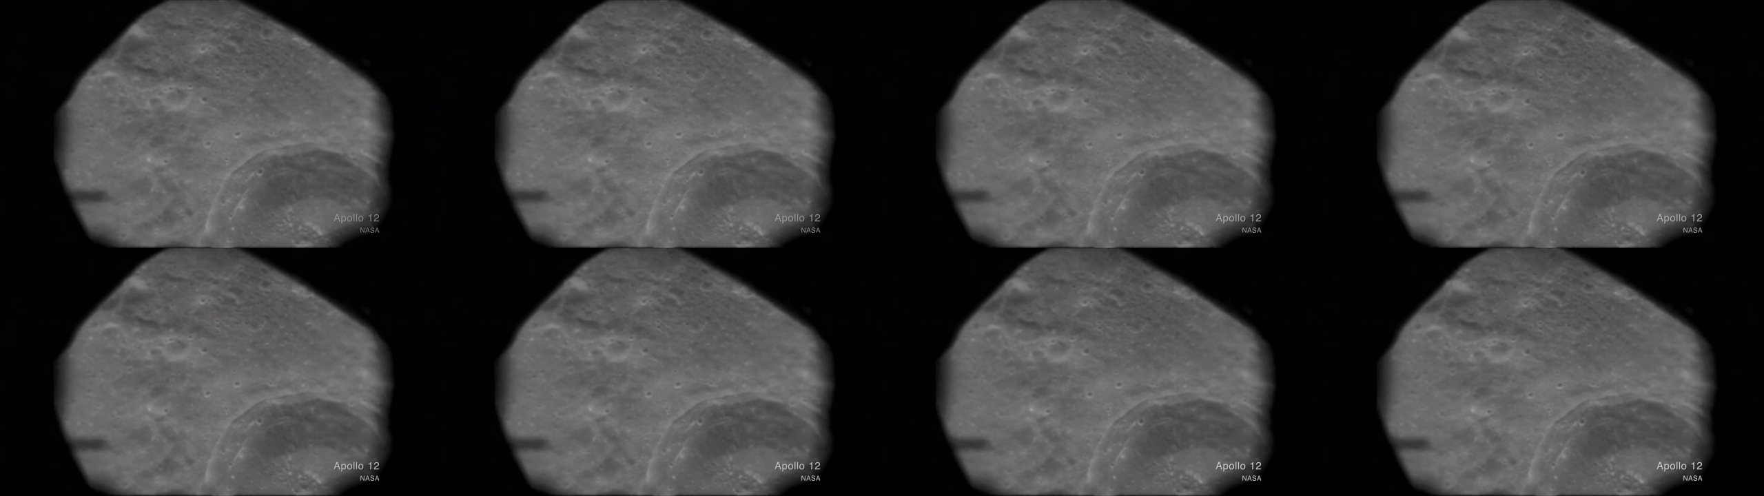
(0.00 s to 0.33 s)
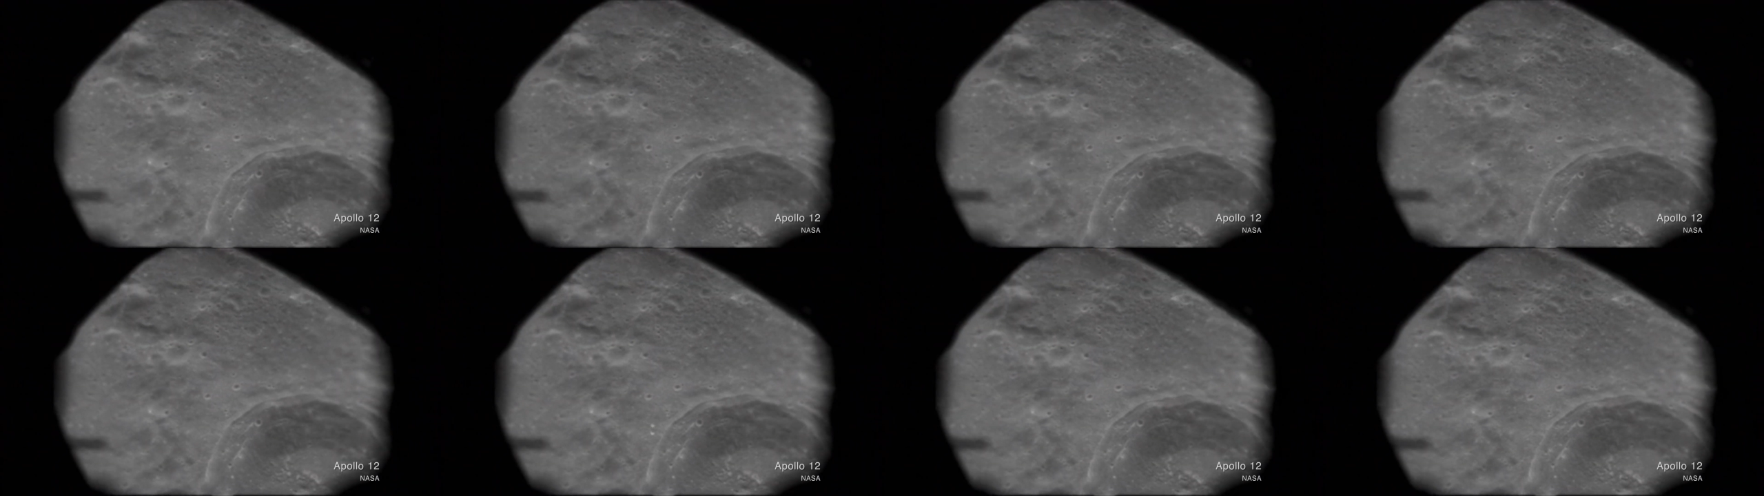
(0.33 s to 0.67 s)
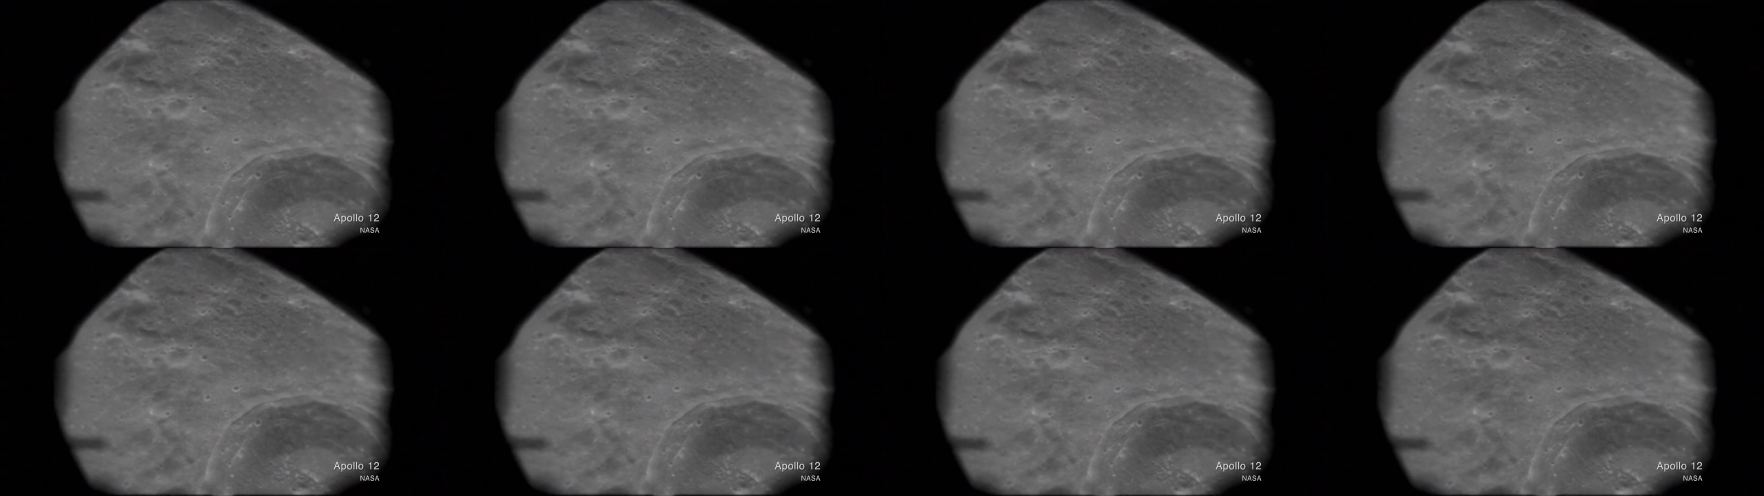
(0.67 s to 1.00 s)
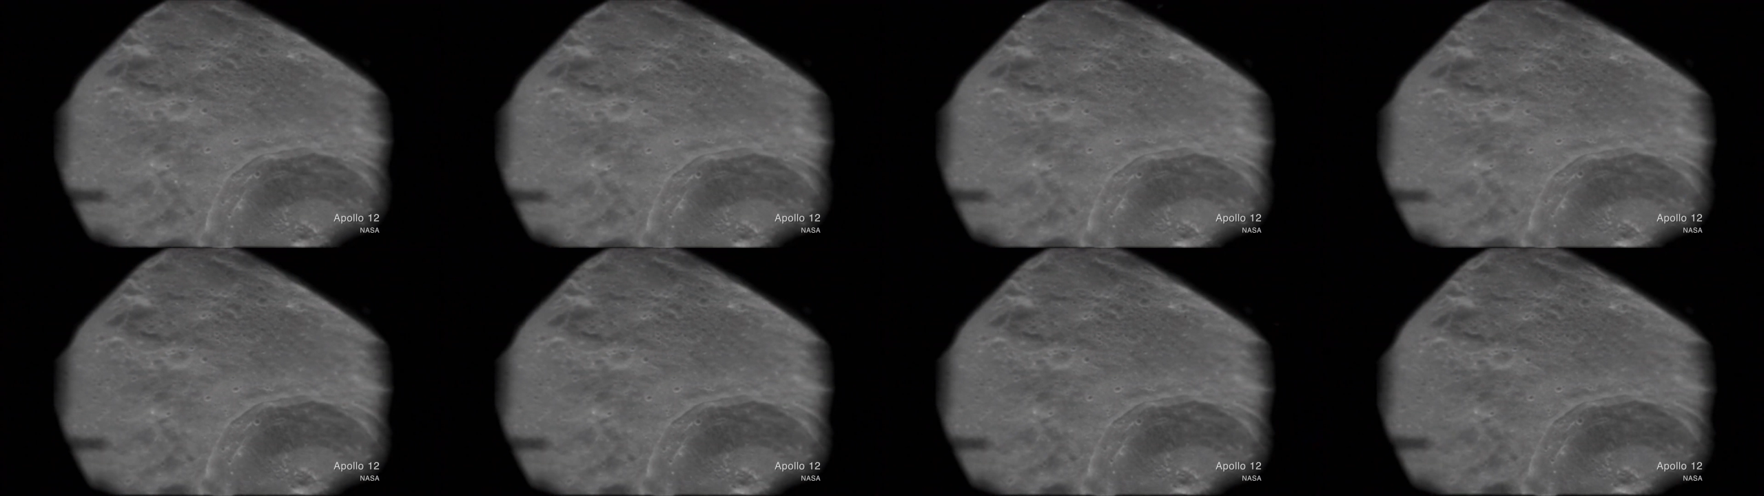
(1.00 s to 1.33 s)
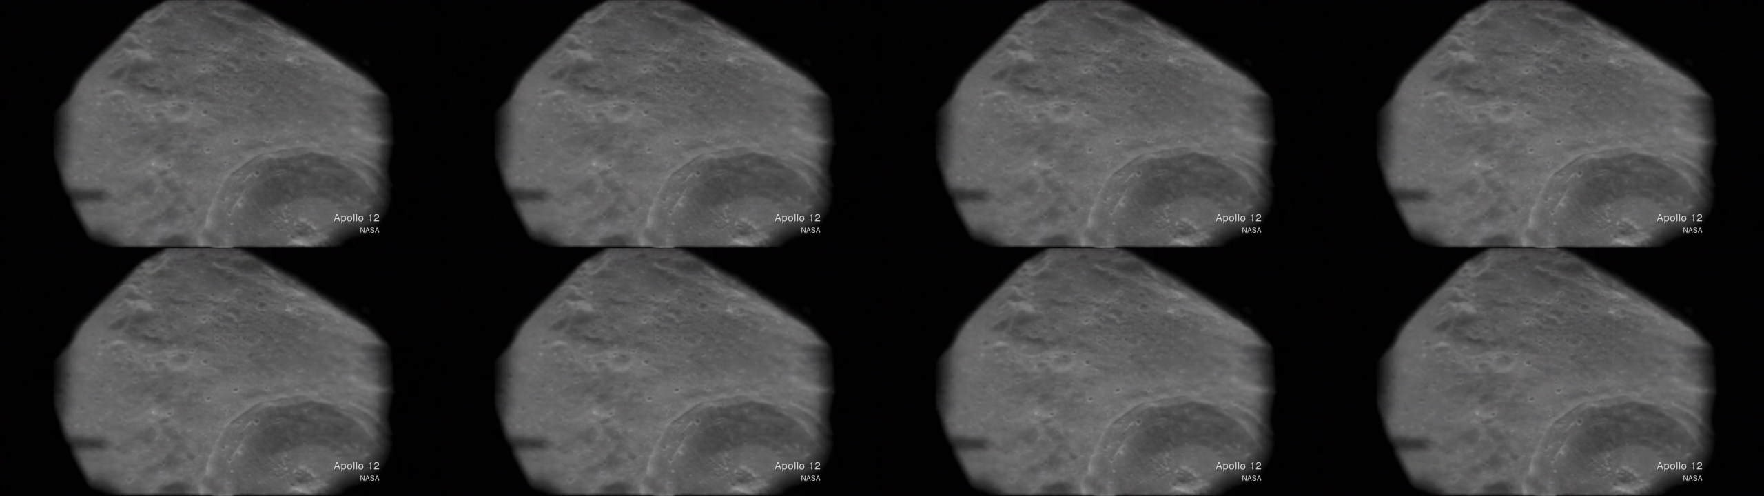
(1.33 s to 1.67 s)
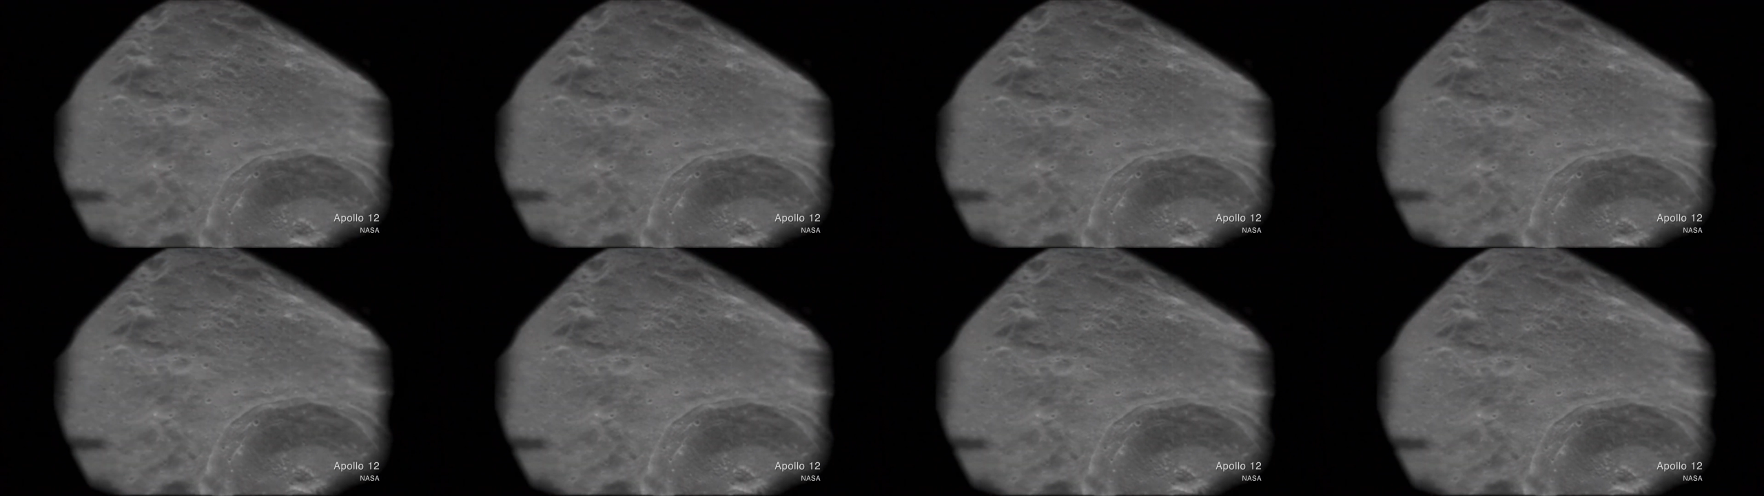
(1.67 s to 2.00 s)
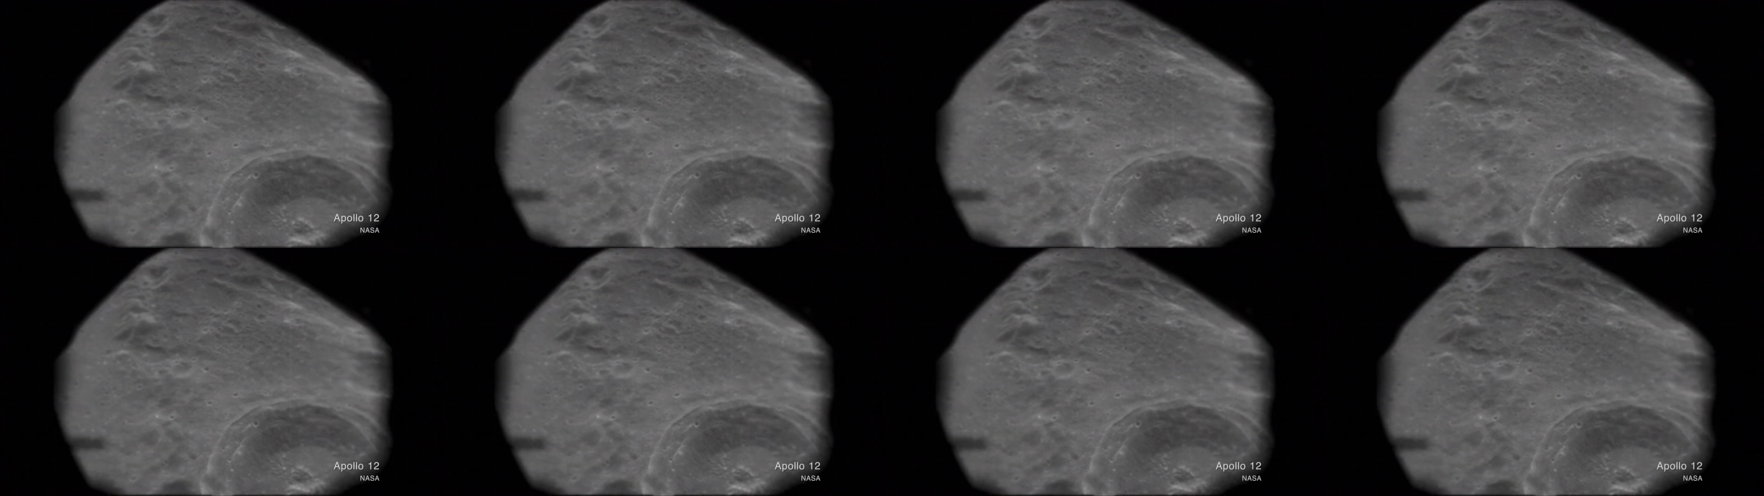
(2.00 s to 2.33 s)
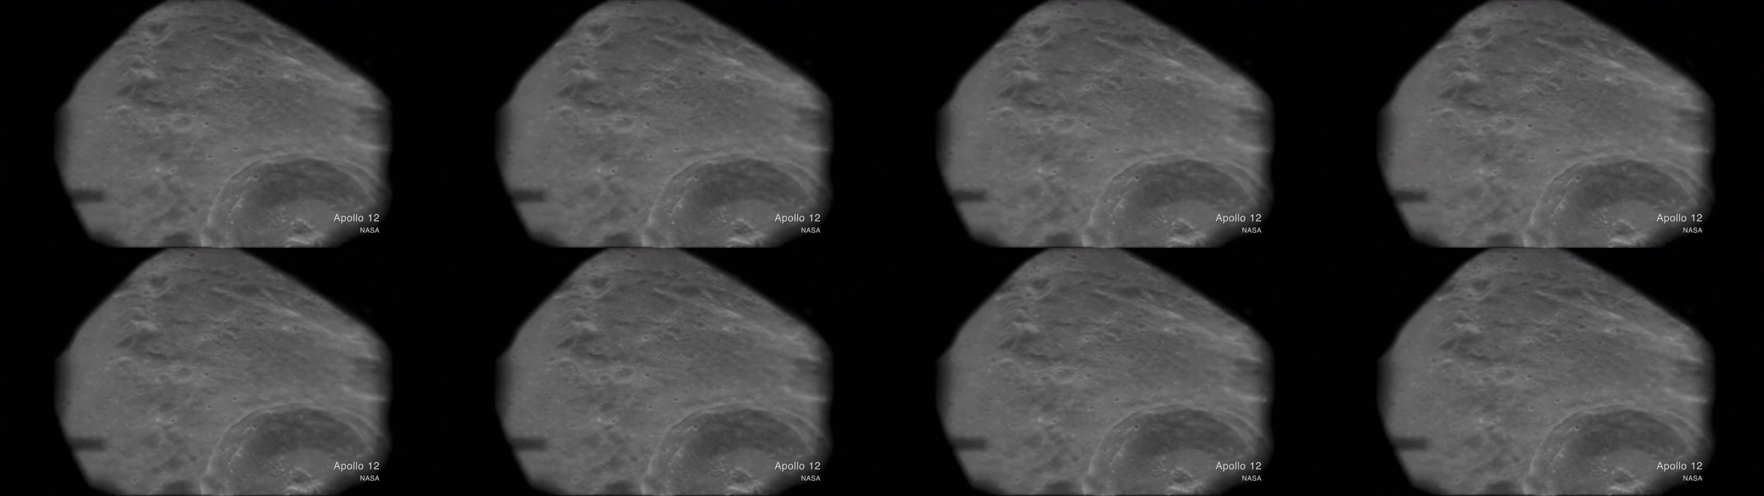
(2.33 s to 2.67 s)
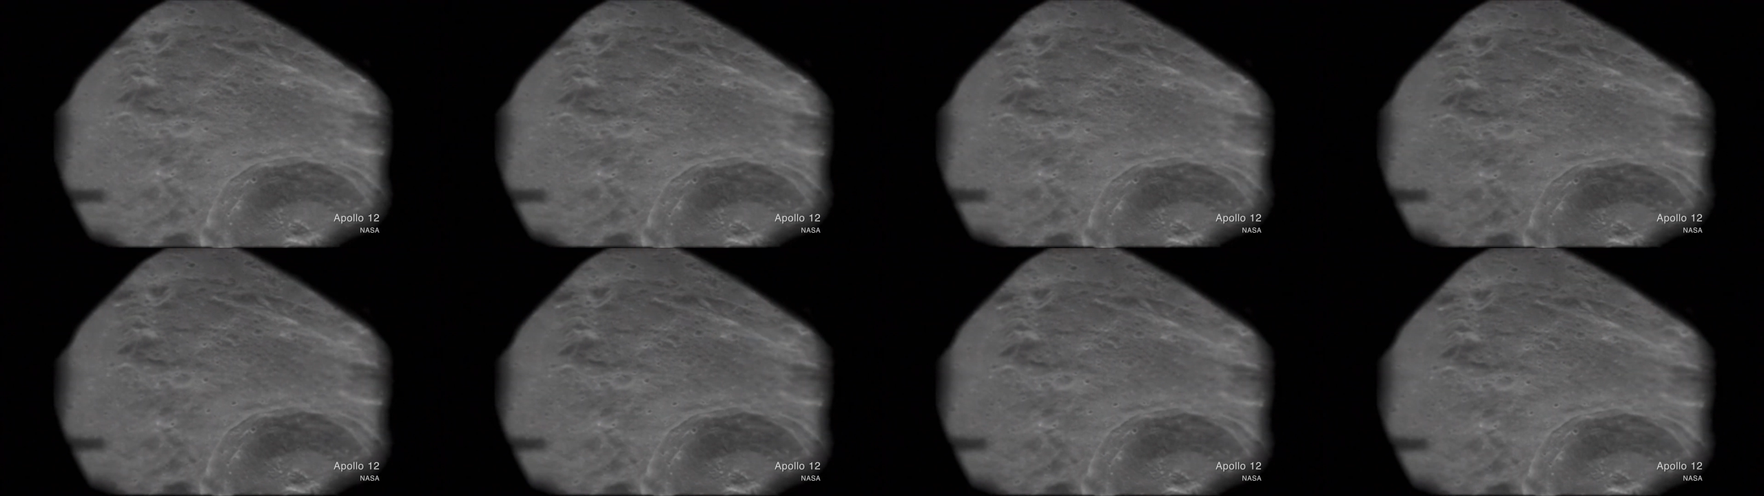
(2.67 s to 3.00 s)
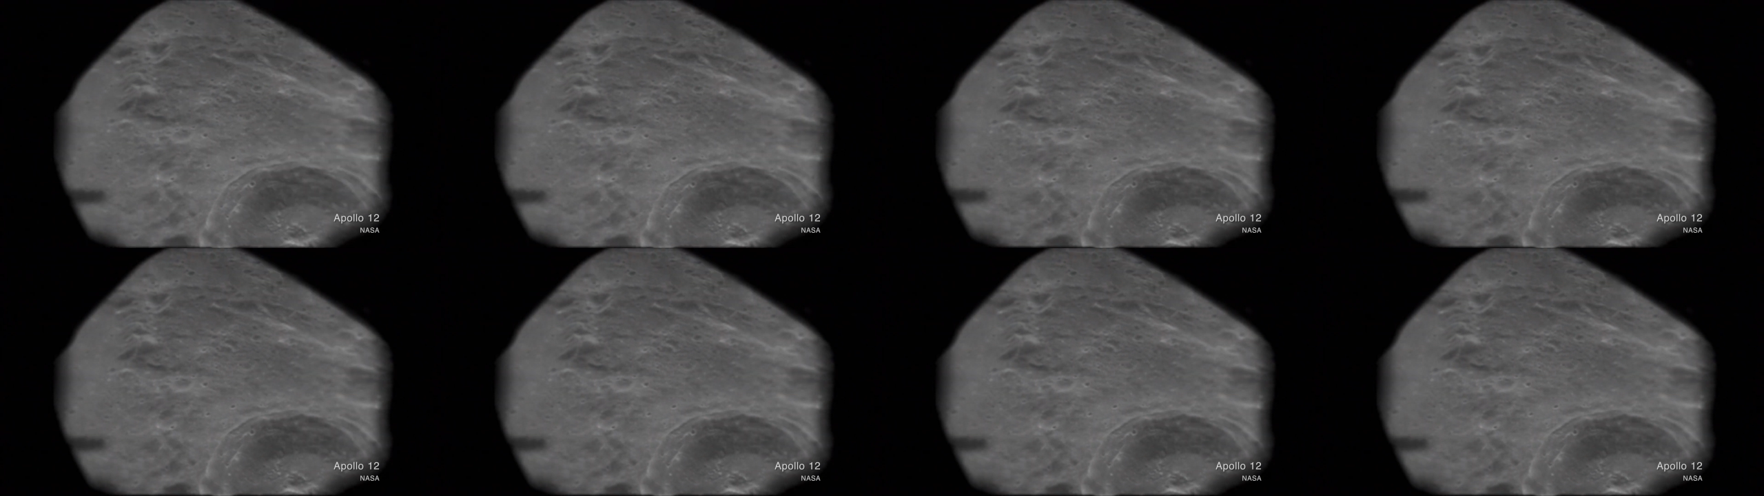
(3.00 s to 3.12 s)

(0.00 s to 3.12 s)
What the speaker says: [unreadable: no face in view]